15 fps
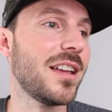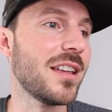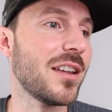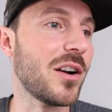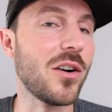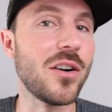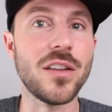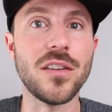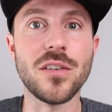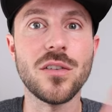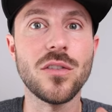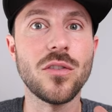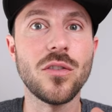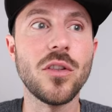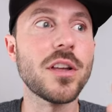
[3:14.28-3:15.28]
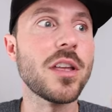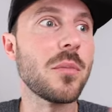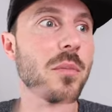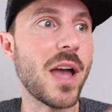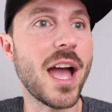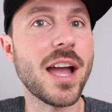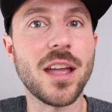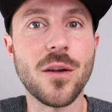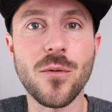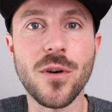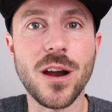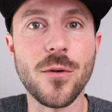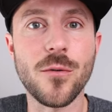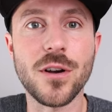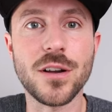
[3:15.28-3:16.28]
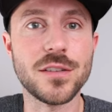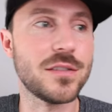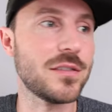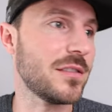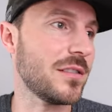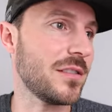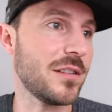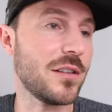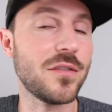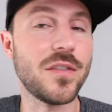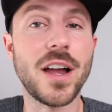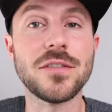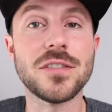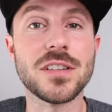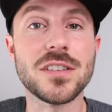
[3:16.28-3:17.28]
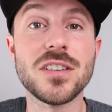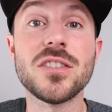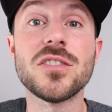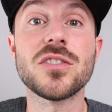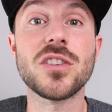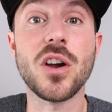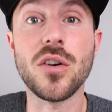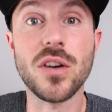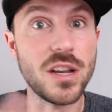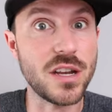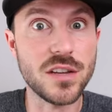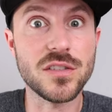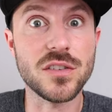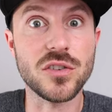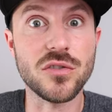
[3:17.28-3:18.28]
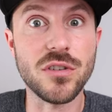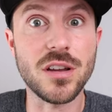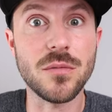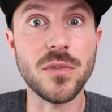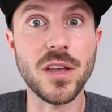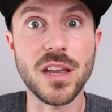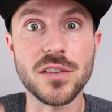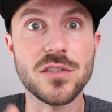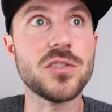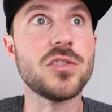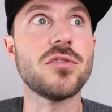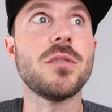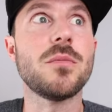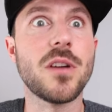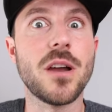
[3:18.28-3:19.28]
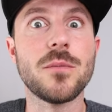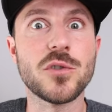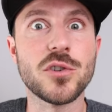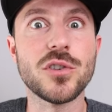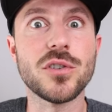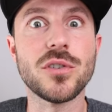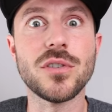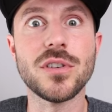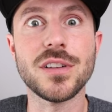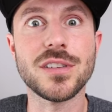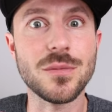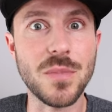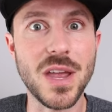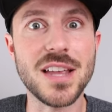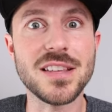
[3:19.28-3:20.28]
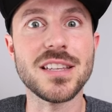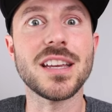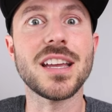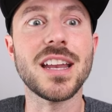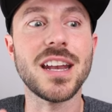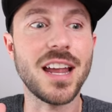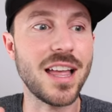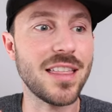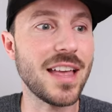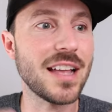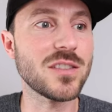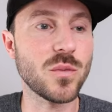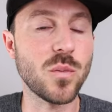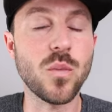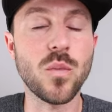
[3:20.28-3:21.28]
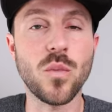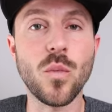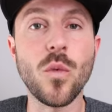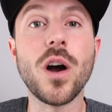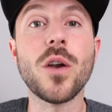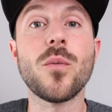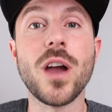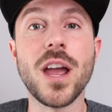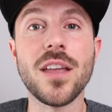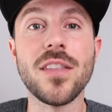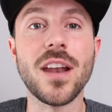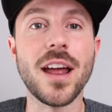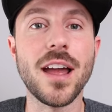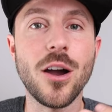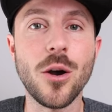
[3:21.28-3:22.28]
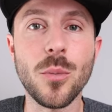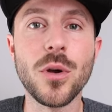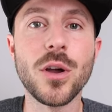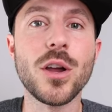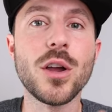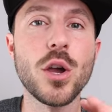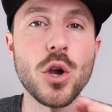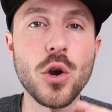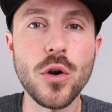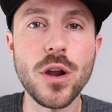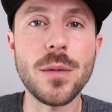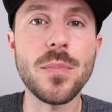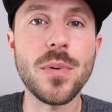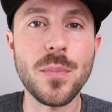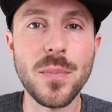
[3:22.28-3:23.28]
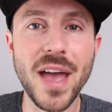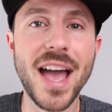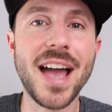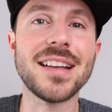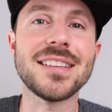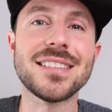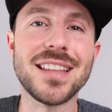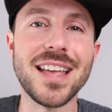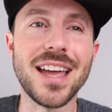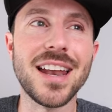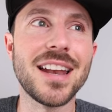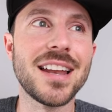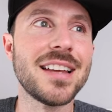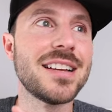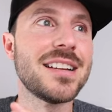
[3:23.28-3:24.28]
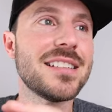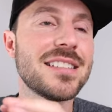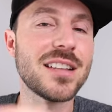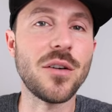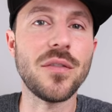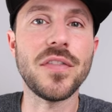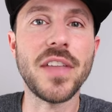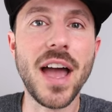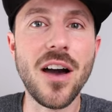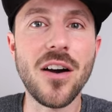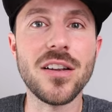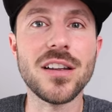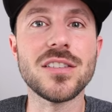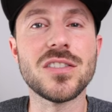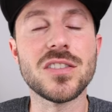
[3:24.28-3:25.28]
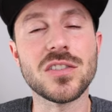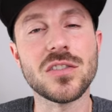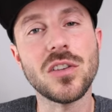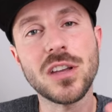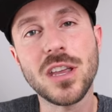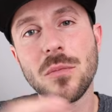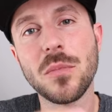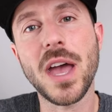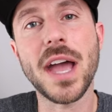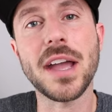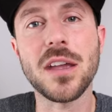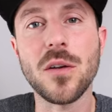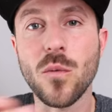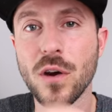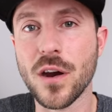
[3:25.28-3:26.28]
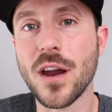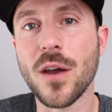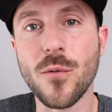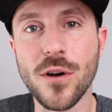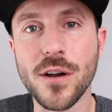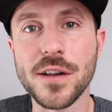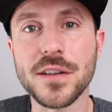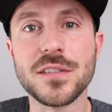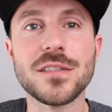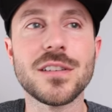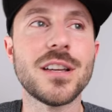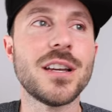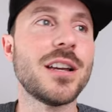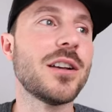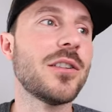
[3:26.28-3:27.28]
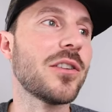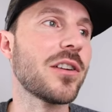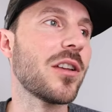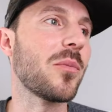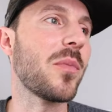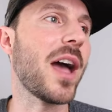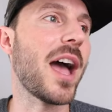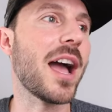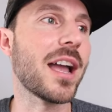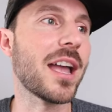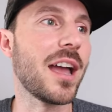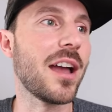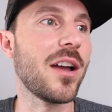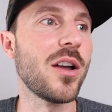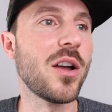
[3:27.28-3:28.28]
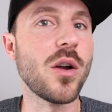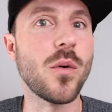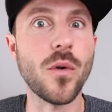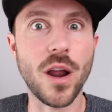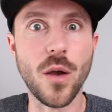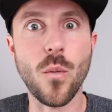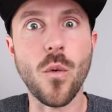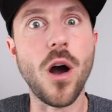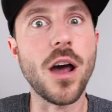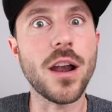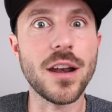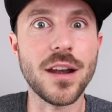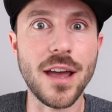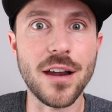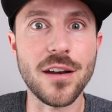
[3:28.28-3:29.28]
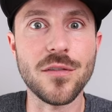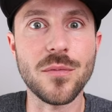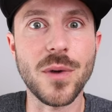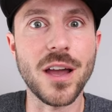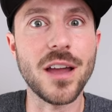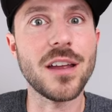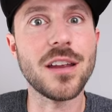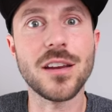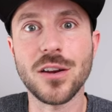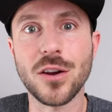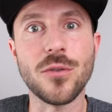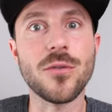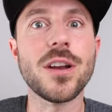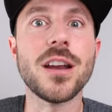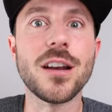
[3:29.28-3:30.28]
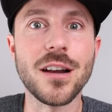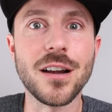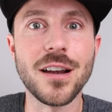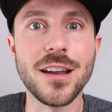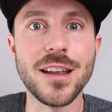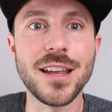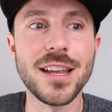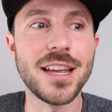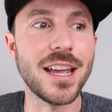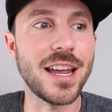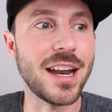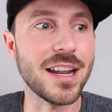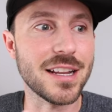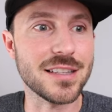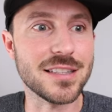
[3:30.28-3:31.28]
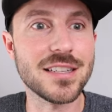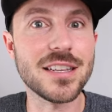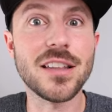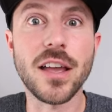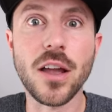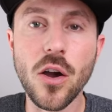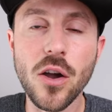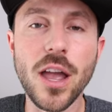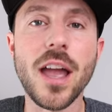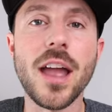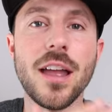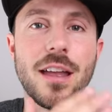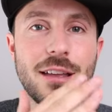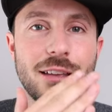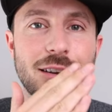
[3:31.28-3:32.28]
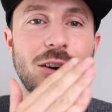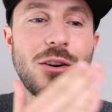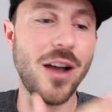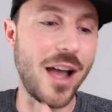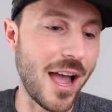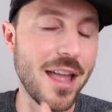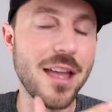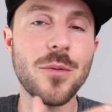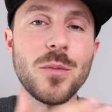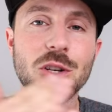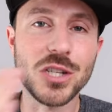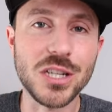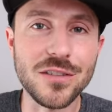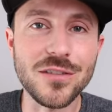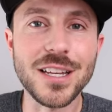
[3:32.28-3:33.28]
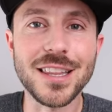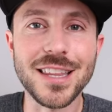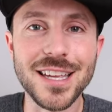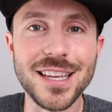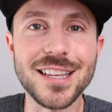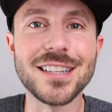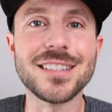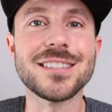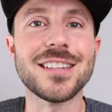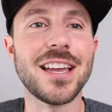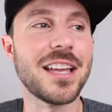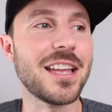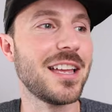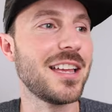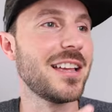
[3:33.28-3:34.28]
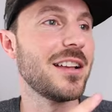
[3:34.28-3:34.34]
you know, and looking back at where I was, you know, 5, 6 years ago, it is a dream. Like, it's a dream come true. It's amazing. And that's one way that I help creep past that self-doubt, is just looking back at where I was, looking back at what I wanted out of my career. And I can see, like, okay, you know, I am achieving things. Like,